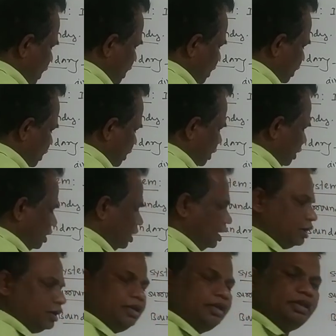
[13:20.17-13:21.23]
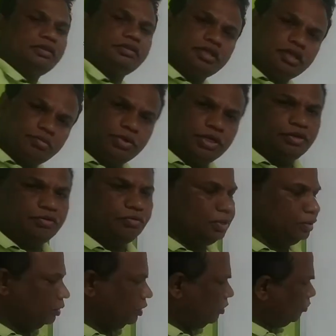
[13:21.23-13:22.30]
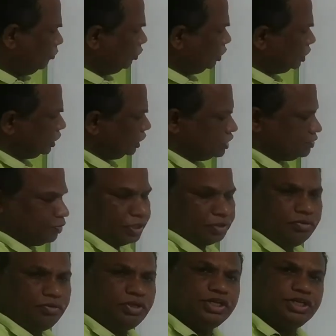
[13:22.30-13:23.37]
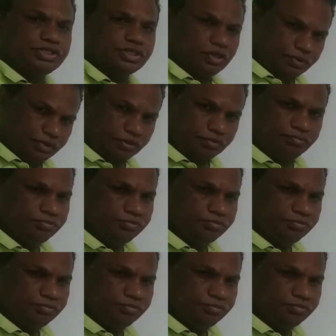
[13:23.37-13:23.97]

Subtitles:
and A are in thermal equilibrium with respect to each other.